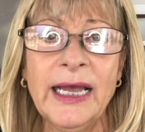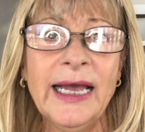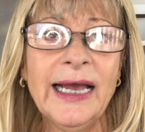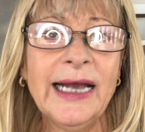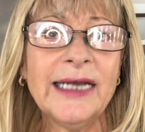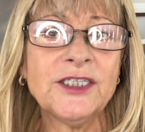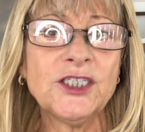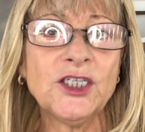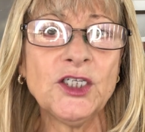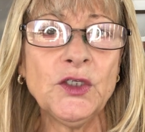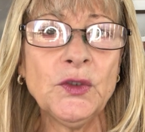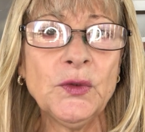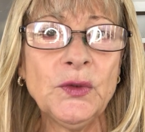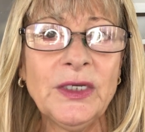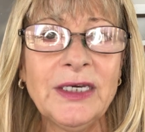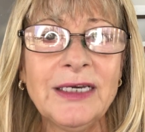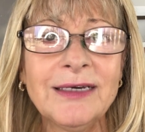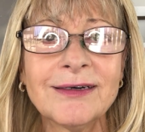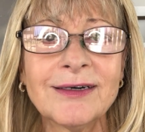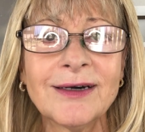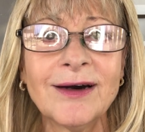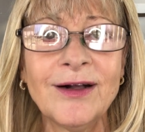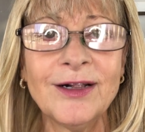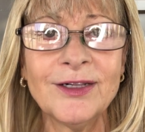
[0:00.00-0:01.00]
and a
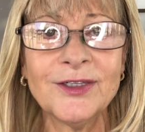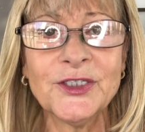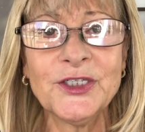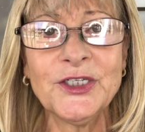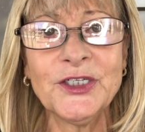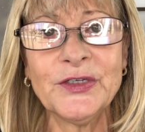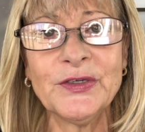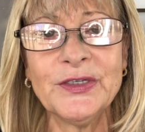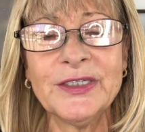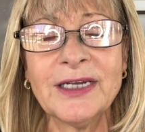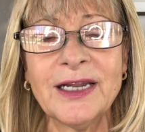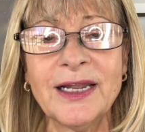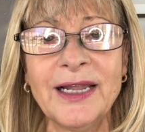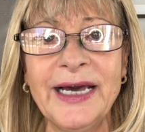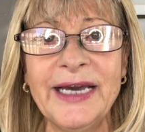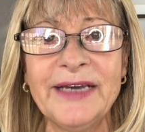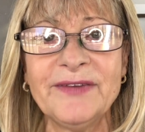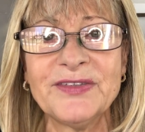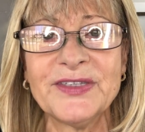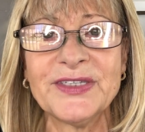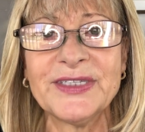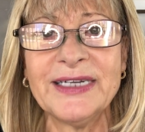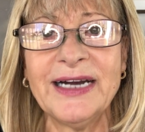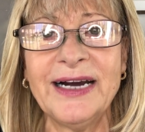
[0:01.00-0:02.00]
unique culture and
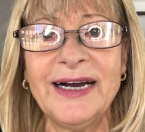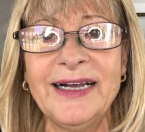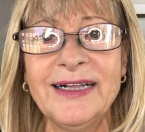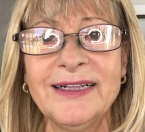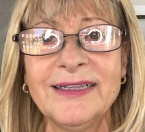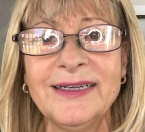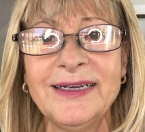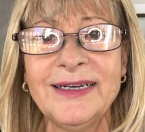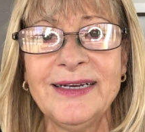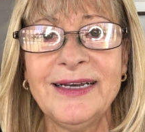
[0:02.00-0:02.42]
lifestyle.